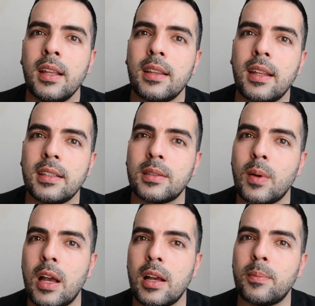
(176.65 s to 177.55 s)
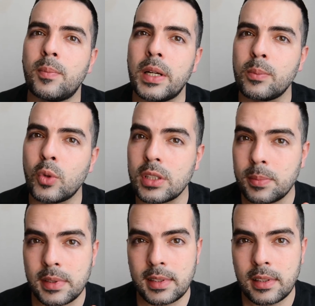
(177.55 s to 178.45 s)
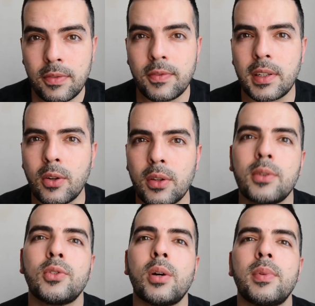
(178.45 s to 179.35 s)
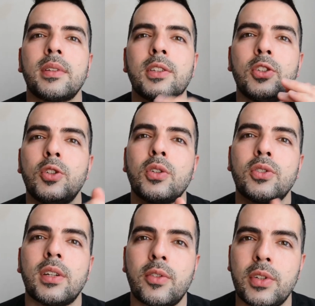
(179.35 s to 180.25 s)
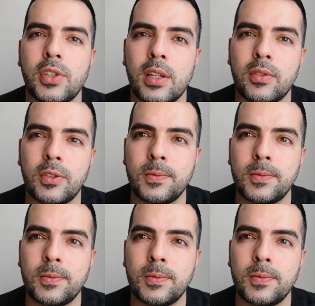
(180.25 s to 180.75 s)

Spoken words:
that is a bit more specific on the topic that you are trying to reach out for.